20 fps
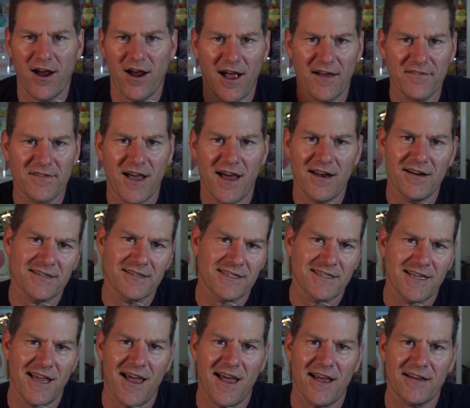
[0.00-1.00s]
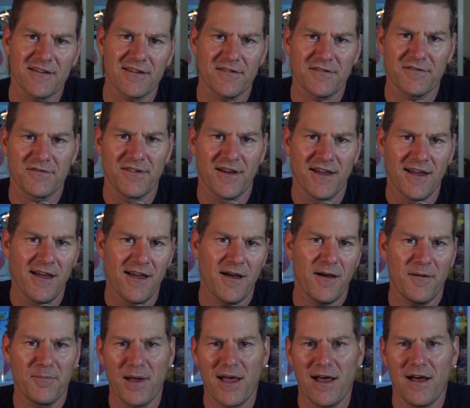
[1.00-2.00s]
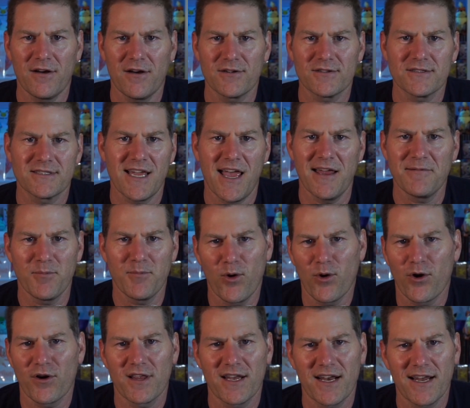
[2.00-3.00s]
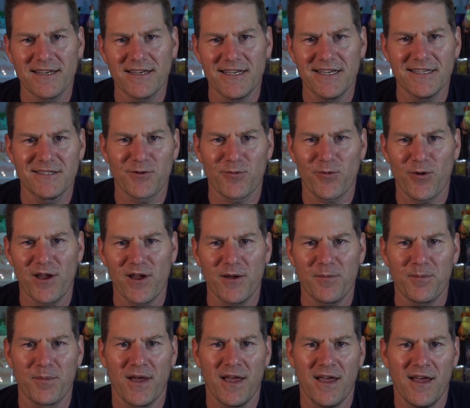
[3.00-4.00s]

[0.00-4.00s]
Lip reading: I've got a stack of about 10 more that I need to rip.